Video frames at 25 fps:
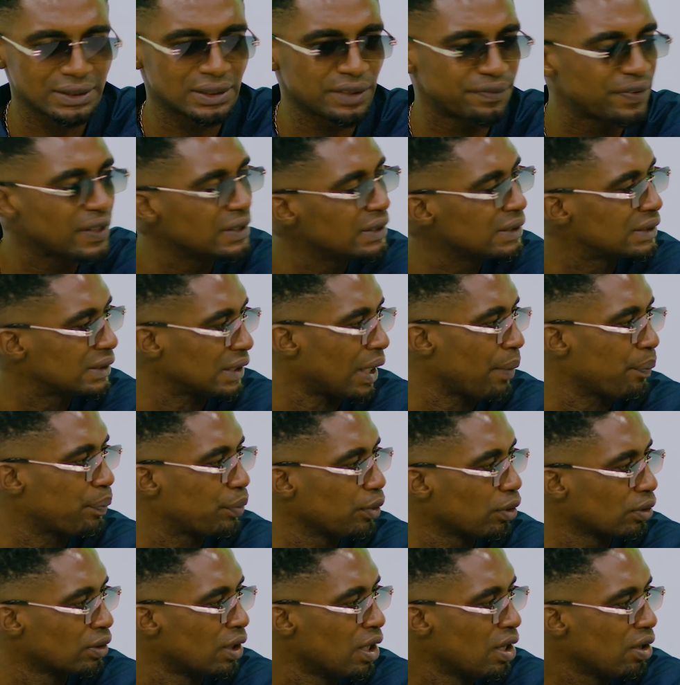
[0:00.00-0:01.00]
defending
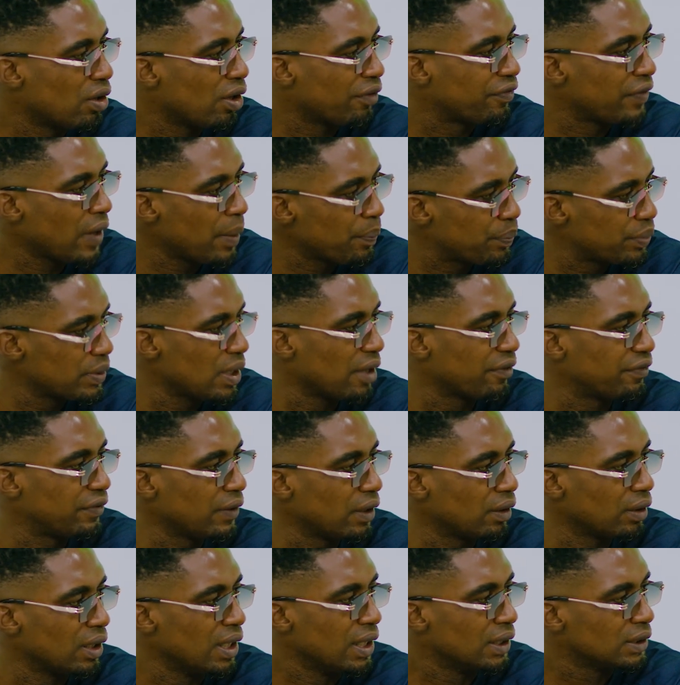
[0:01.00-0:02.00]
champion of
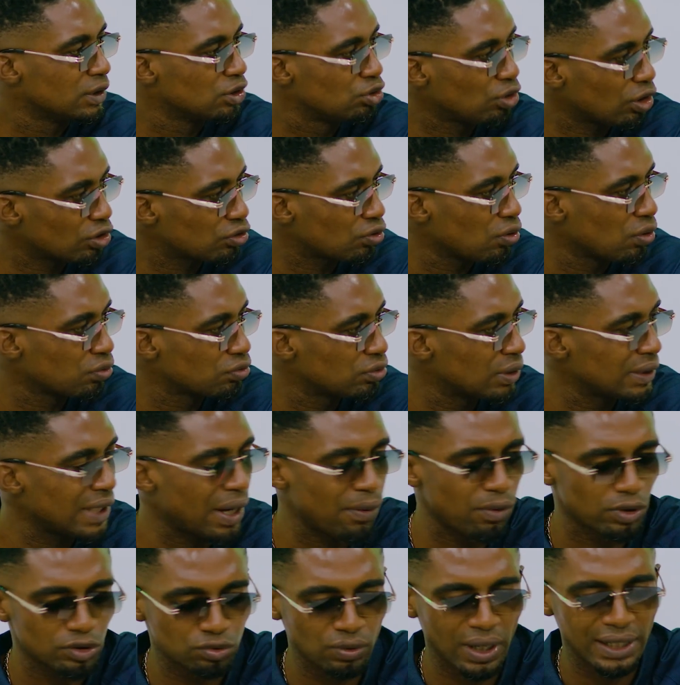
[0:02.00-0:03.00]
MPFL, they just complained. That
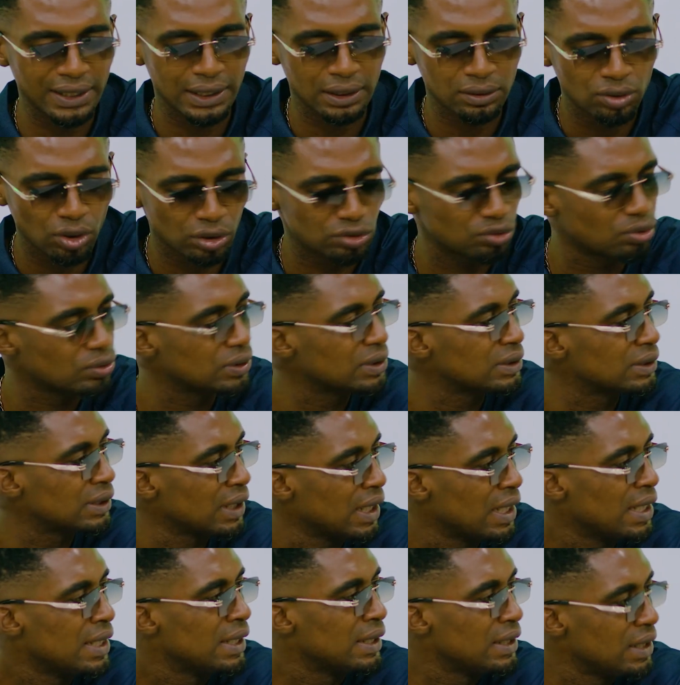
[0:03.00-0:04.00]
was why they got to this
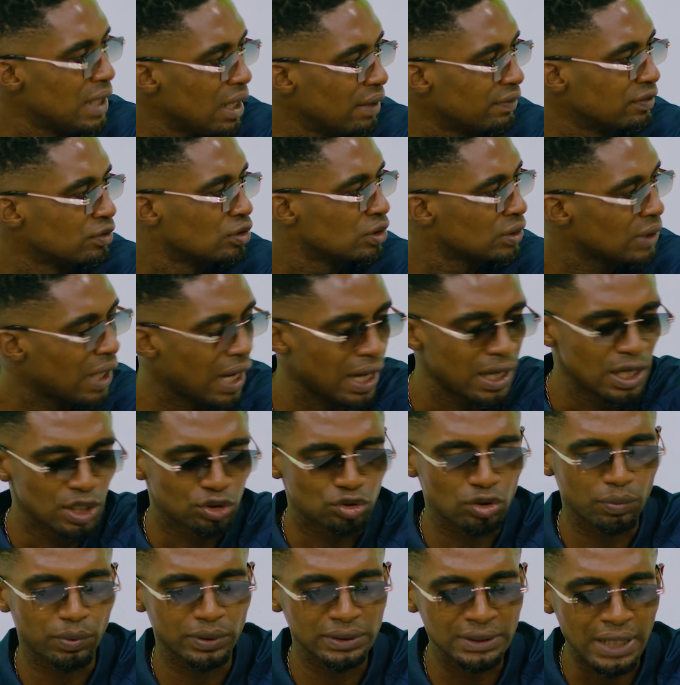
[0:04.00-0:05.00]
level now.
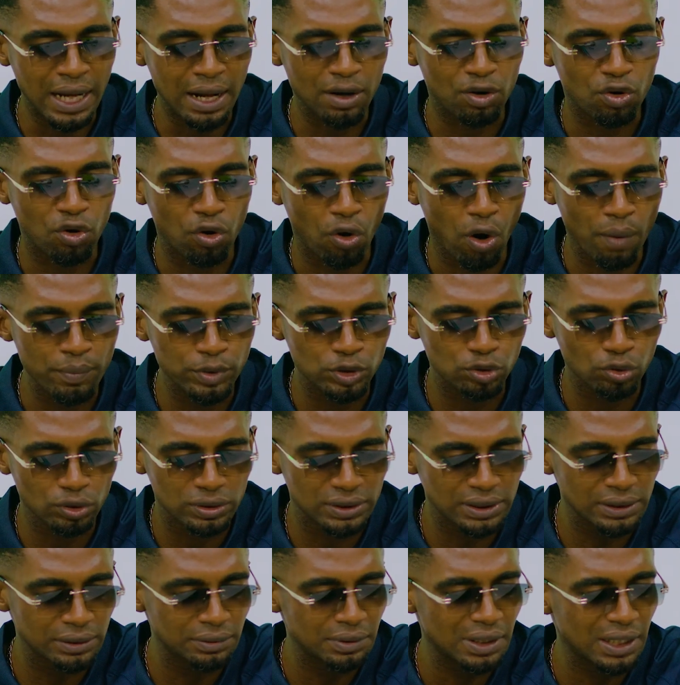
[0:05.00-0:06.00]
So, but now coming to
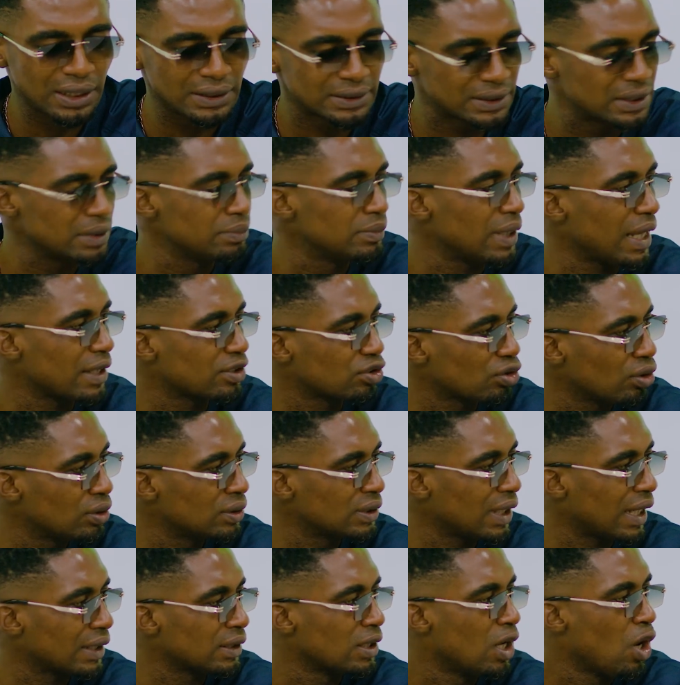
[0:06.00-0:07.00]
see a team like
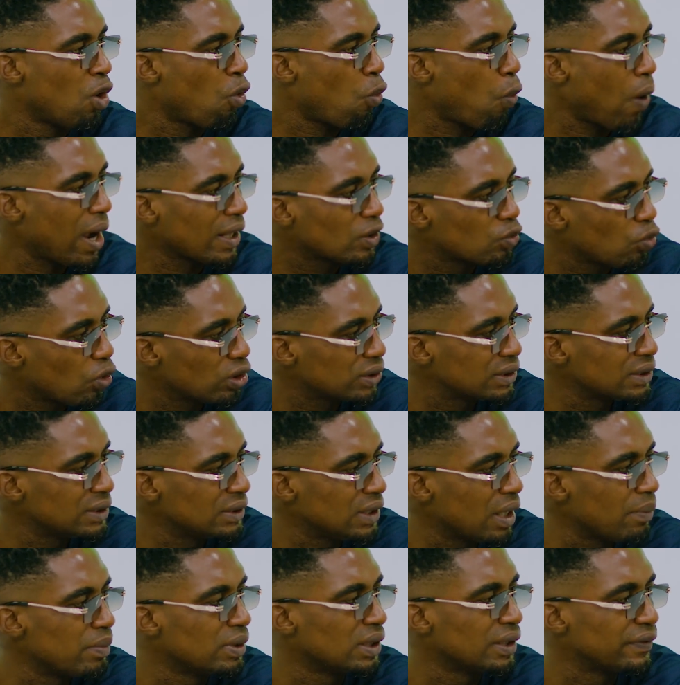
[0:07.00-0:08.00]
Sundowns whitewashing
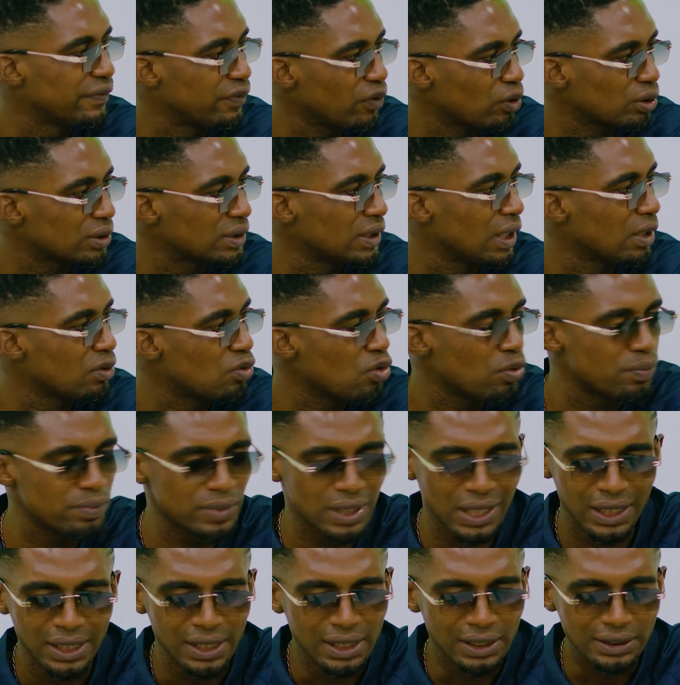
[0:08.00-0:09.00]
them in the first leg home
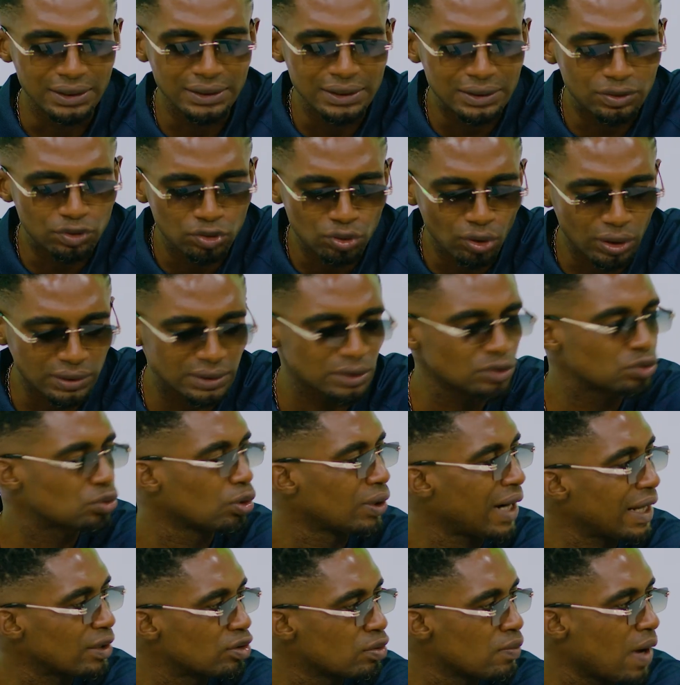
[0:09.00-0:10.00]
here, it's nothing to
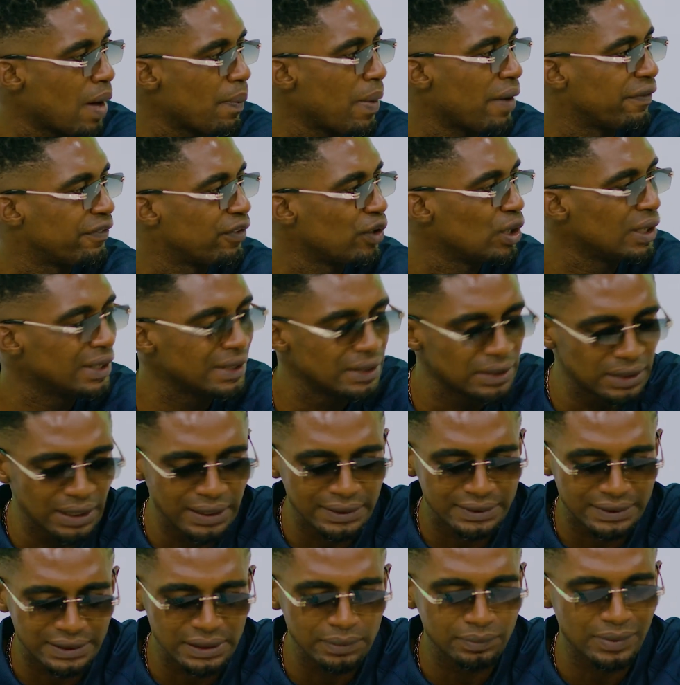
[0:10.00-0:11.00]
write home about for a
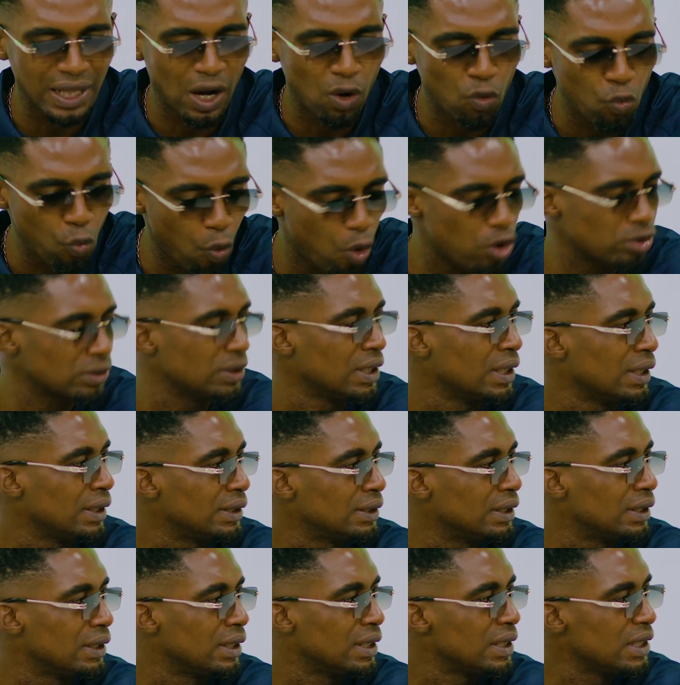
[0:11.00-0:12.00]
team that won
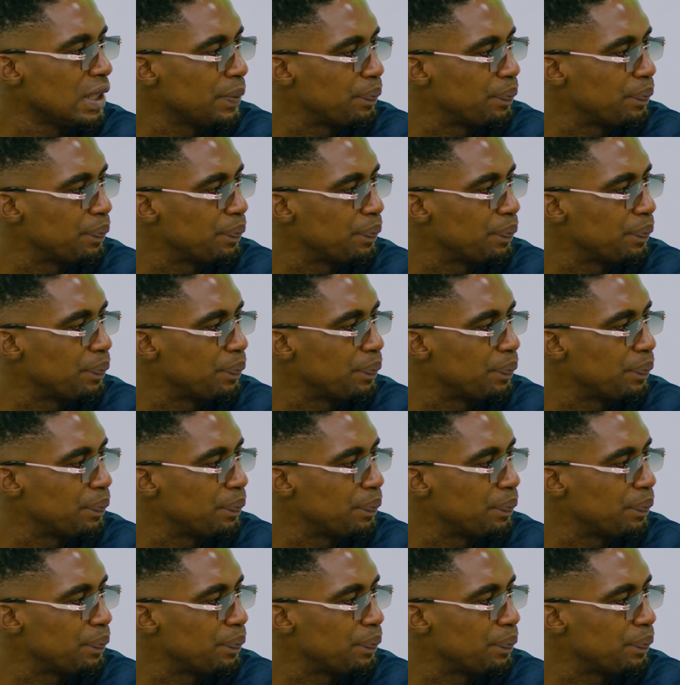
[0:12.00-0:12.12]
the